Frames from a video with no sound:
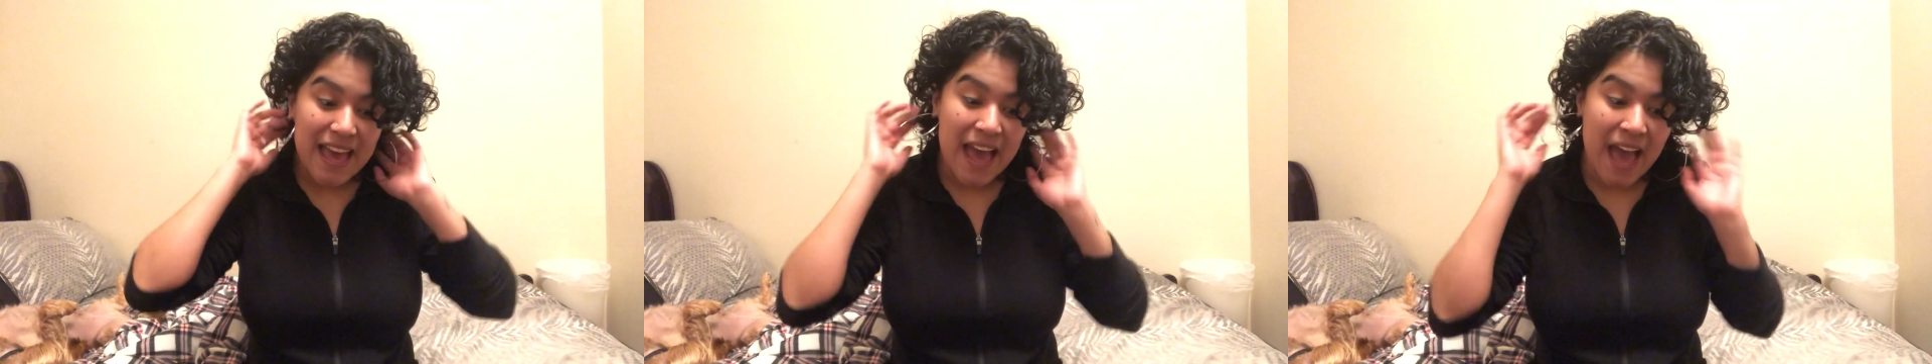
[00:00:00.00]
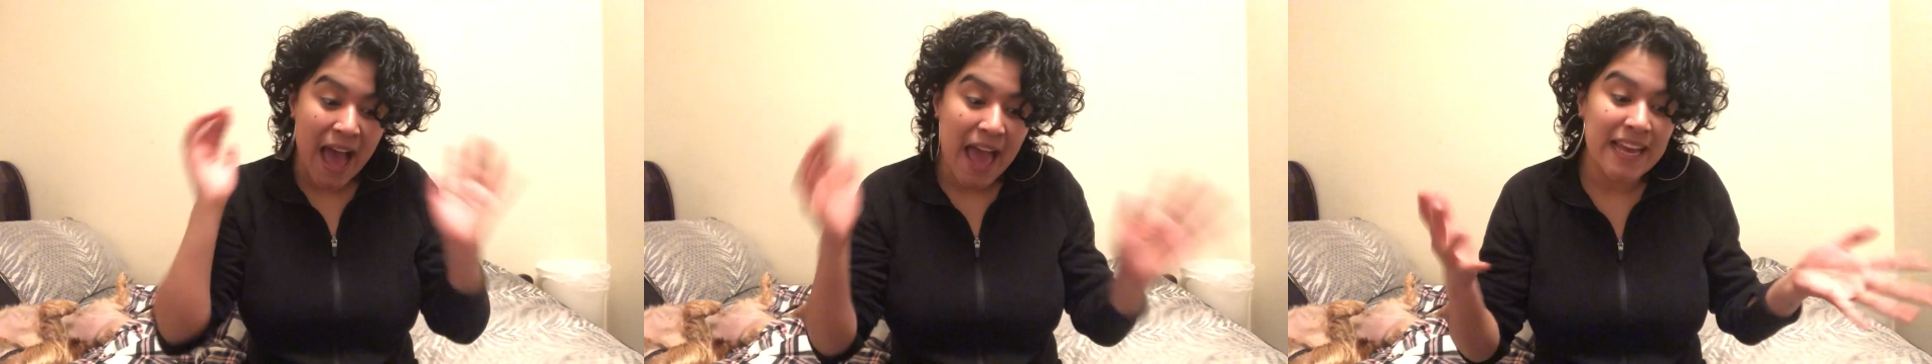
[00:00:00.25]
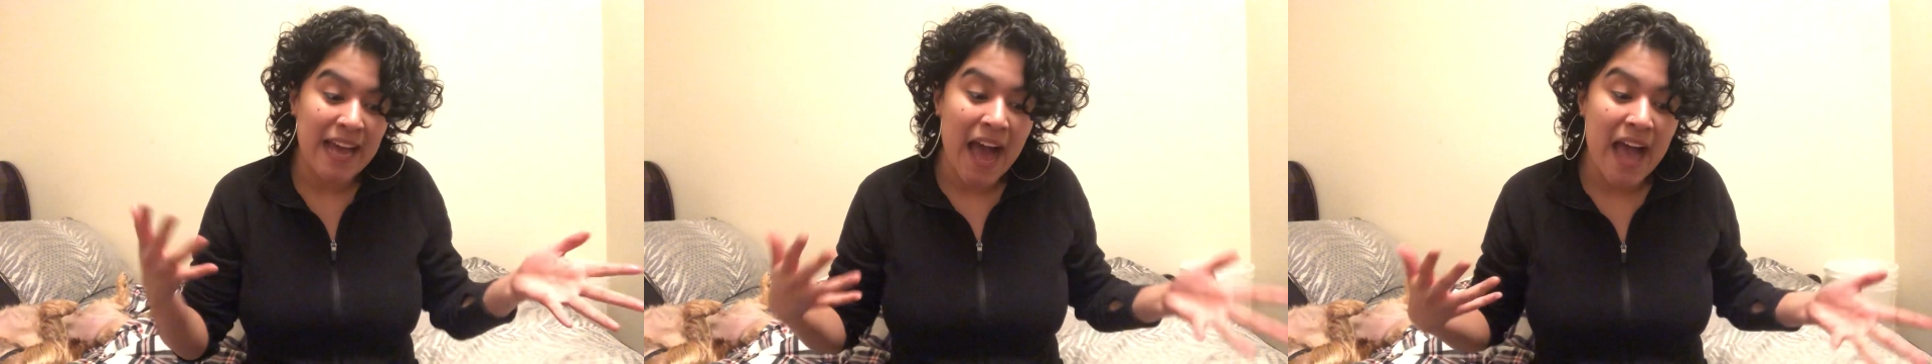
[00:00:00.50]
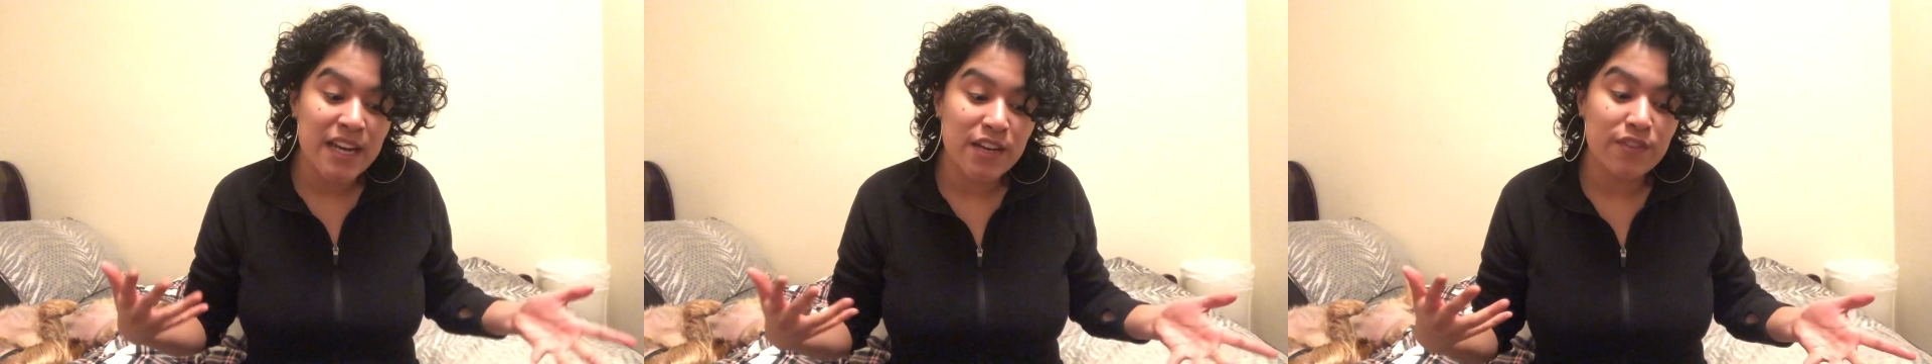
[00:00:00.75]
I
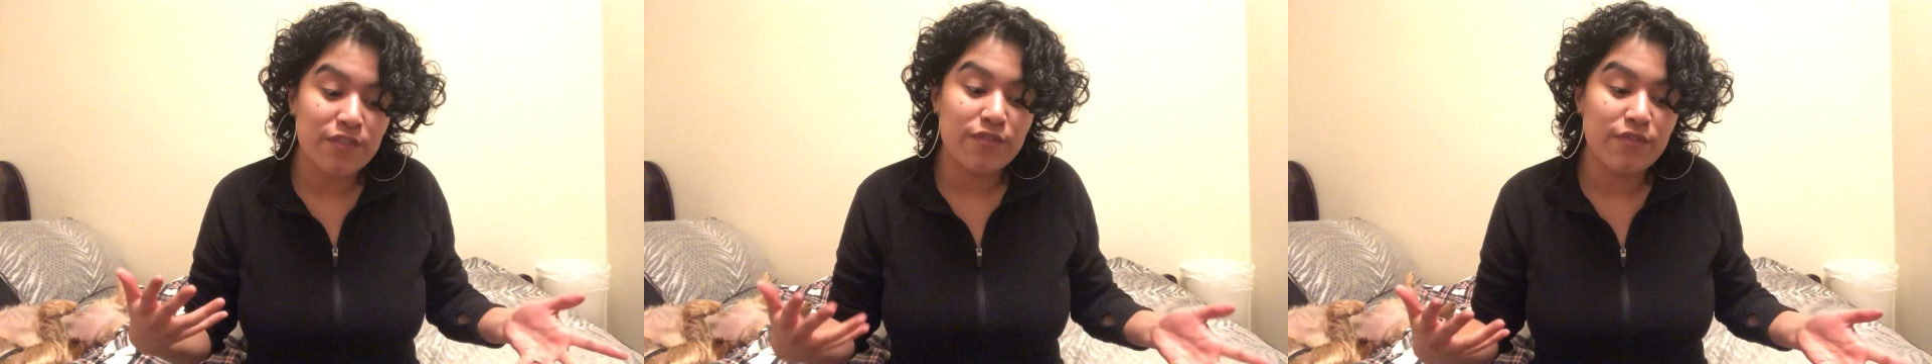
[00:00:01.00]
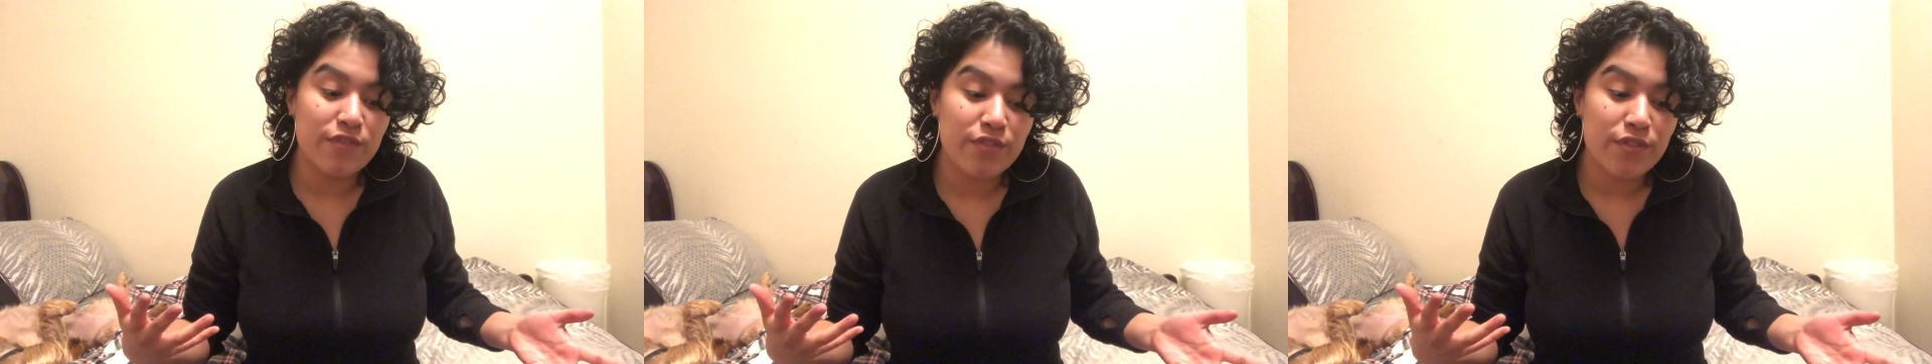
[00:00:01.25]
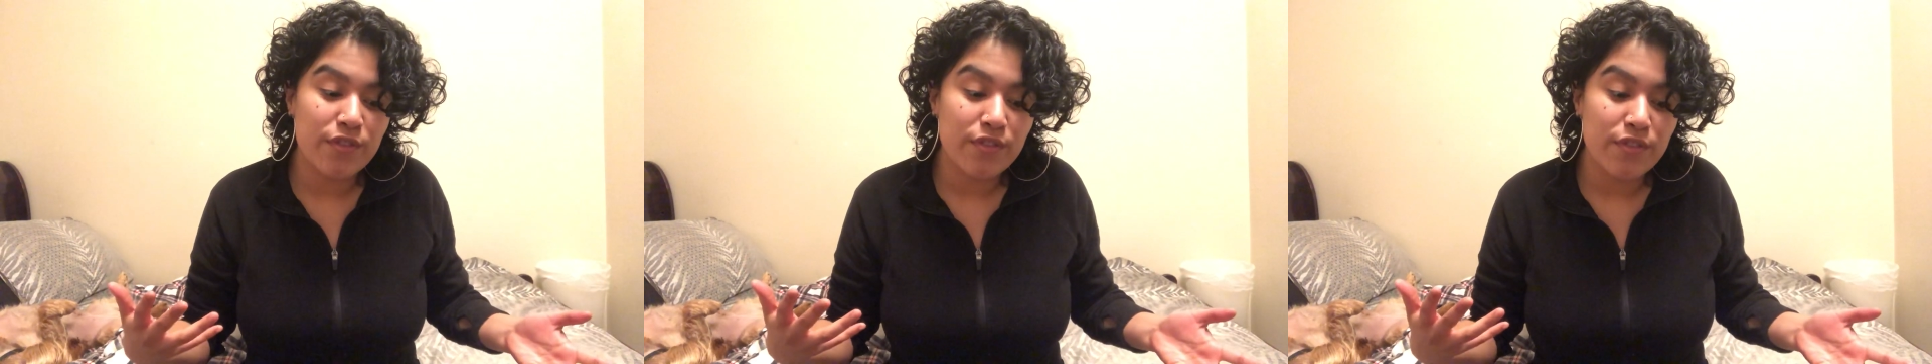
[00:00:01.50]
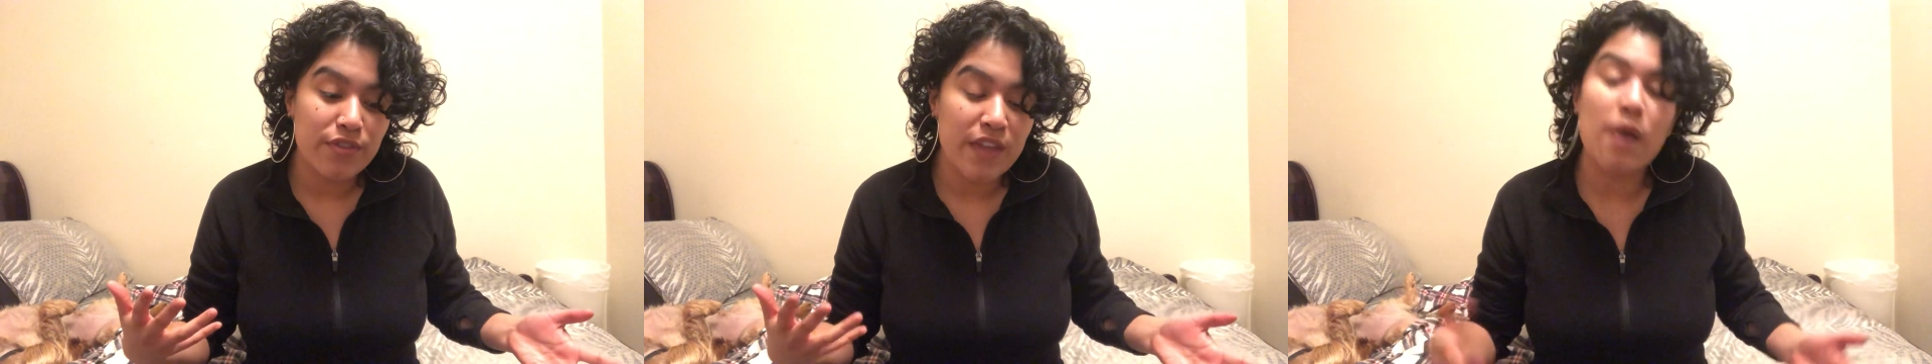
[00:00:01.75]
kind of,
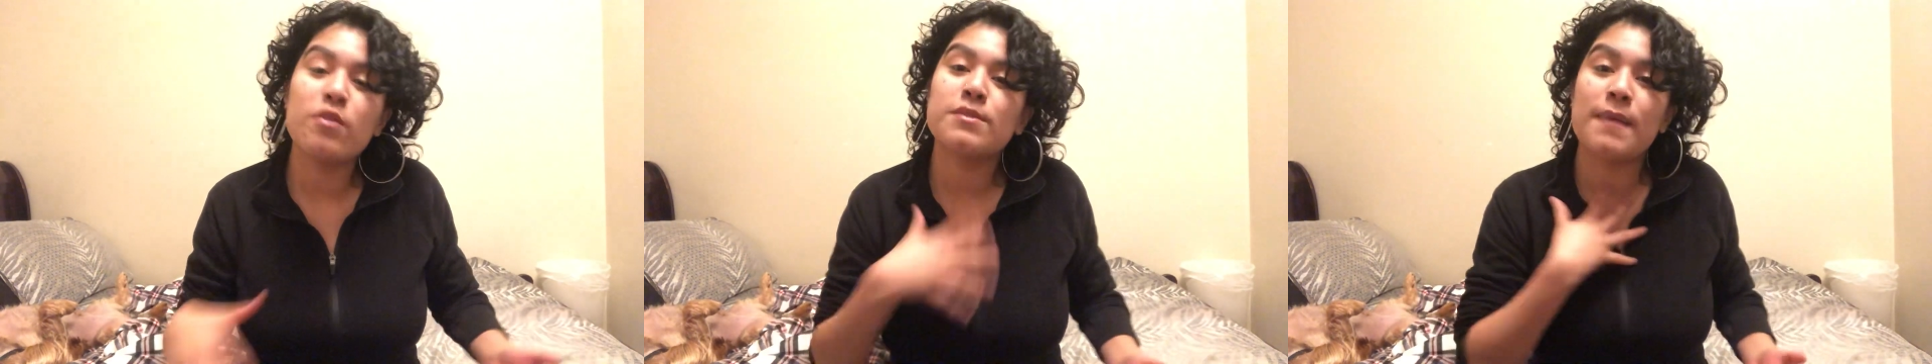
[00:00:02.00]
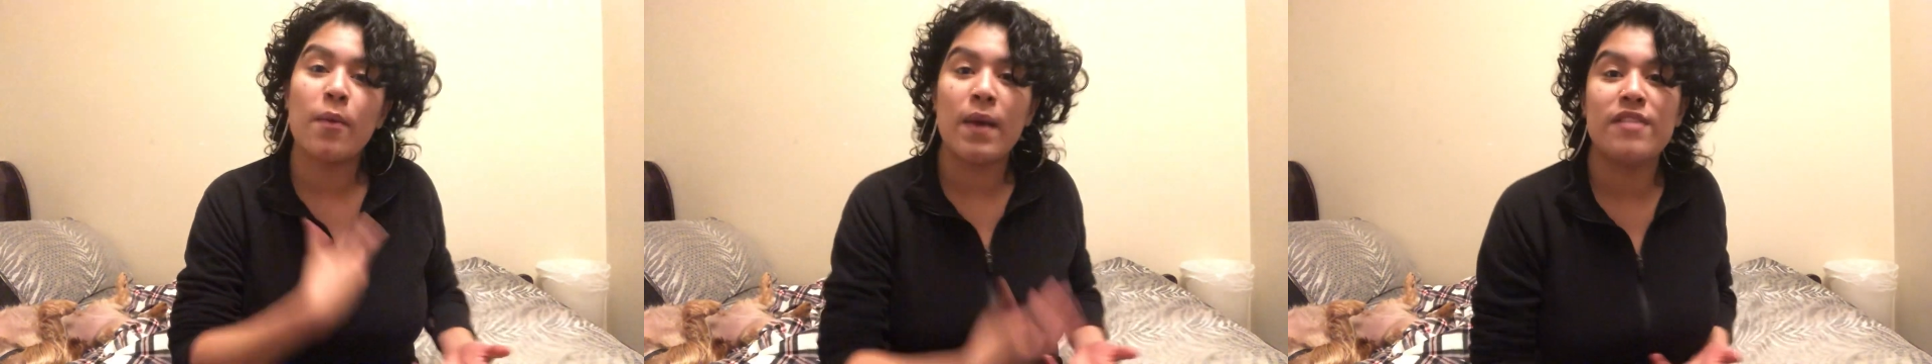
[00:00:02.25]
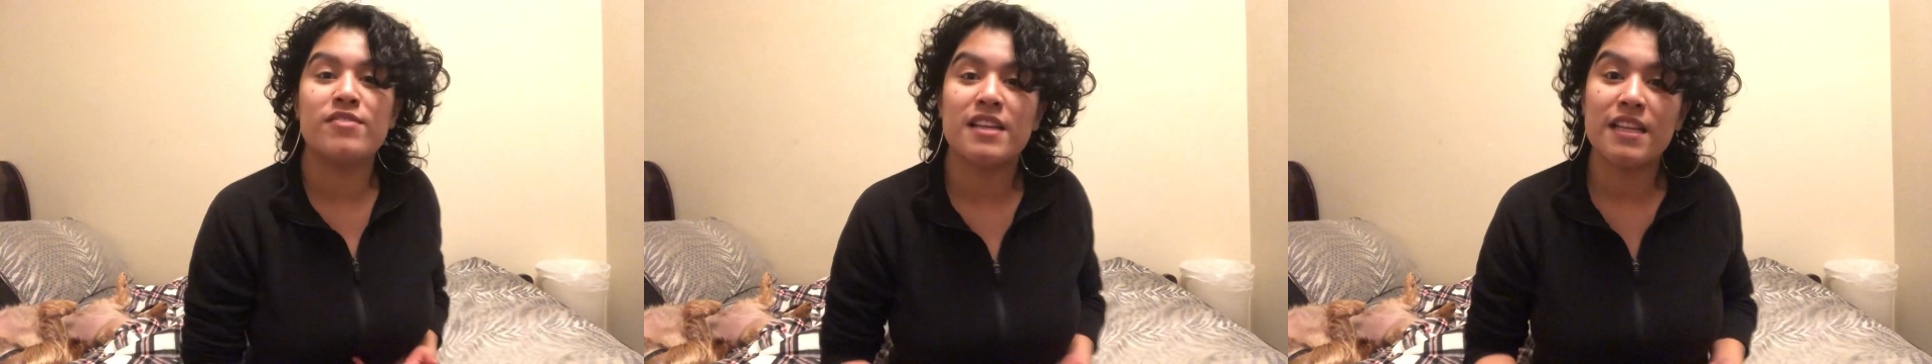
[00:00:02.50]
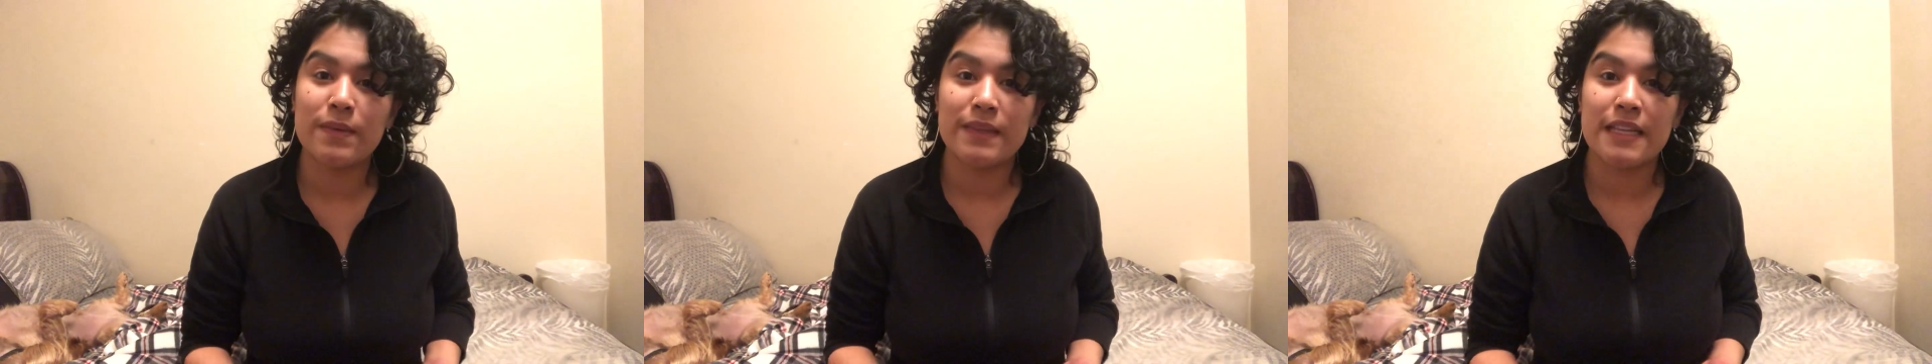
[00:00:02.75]
that was my way of
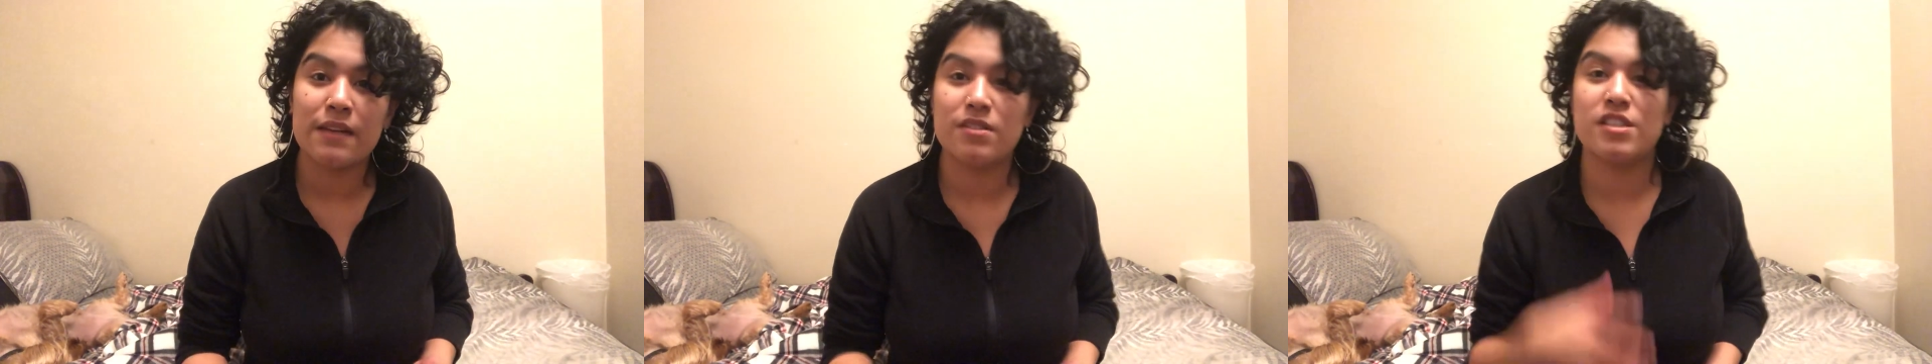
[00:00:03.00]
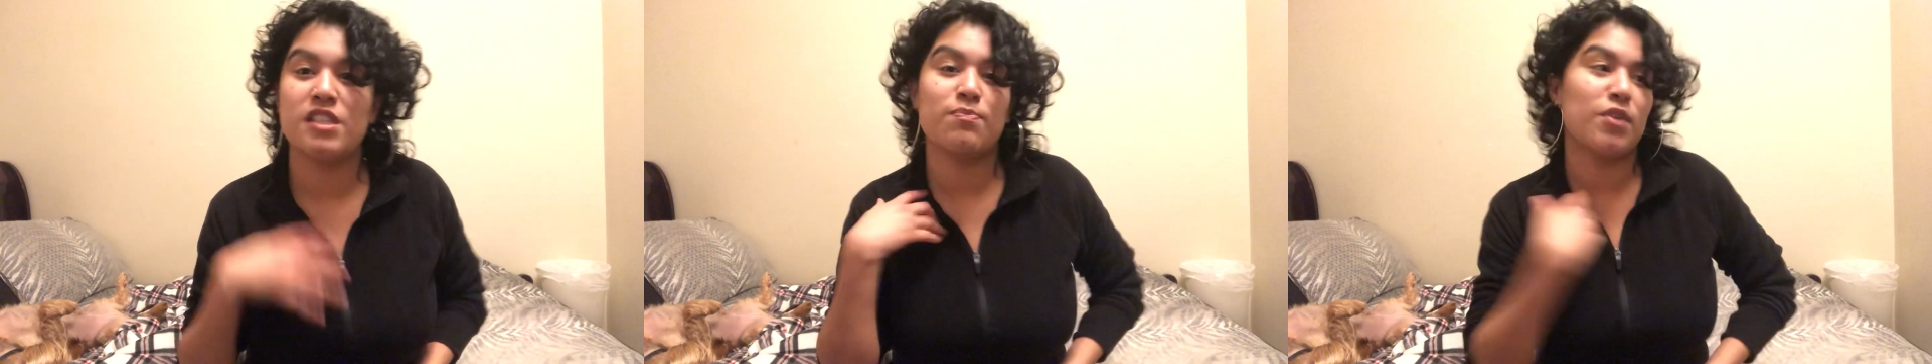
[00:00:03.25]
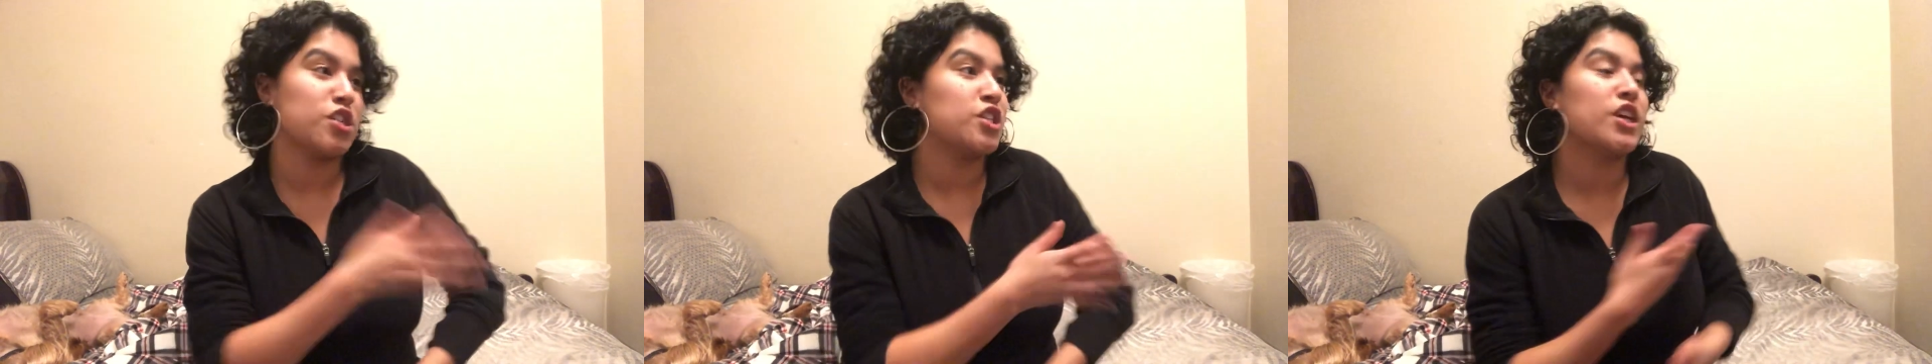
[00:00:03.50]
dealing with it, was just brushing